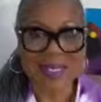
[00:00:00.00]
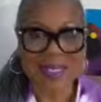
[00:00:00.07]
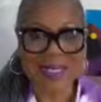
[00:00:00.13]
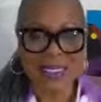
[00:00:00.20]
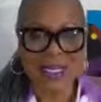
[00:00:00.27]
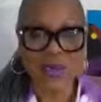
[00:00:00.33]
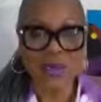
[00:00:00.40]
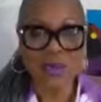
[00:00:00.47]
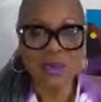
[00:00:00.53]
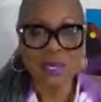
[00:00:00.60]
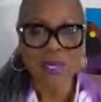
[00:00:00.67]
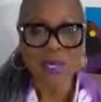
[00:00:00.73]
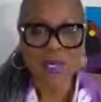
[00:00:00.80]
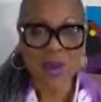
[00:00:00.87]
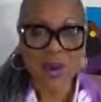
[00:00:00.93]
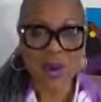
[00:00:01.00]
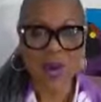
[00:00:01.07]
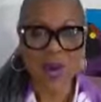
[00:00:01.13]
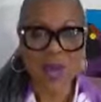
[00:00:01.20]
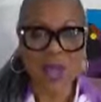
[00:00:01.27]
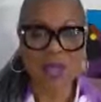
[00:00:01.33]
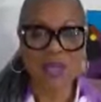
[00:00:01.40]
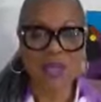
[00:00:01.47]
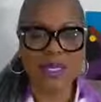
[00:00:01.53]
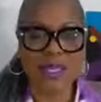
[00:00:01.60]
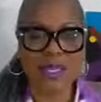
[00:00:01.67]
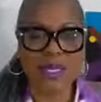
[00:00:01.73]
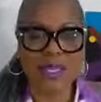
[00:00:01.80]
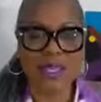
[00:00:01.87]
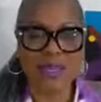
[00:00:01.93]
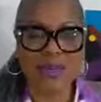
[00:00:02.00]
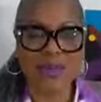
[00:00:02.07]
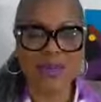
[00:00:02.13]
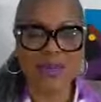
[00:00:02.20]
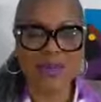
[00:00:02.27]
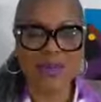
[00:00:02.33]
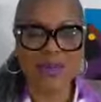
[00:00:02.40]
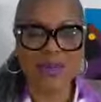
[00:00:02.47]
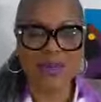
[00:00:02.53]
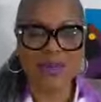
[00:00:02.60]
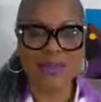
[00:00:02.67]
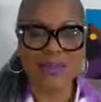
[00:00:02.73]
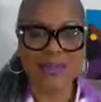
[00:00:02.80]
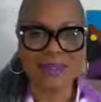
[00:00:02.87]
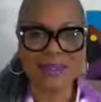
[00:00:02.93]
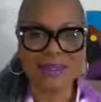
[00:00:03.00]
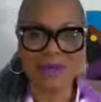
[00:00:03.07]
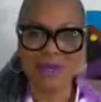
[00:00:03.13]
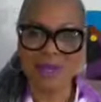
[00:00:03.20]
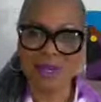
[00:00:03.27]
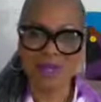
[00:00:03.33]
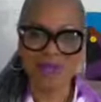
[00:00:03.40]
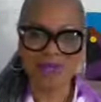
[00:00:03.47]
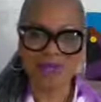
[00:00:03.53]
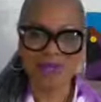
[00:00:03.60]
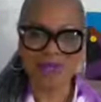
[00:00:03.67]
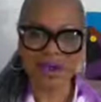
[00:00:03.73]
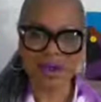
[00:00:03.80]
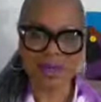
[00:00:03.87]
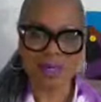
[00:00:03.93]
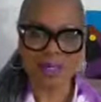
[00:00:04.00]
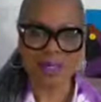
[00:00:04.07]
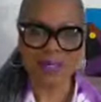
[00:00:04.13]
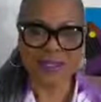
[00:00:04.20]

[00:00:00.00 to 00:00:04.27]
See, when we know why we're here, we move forward.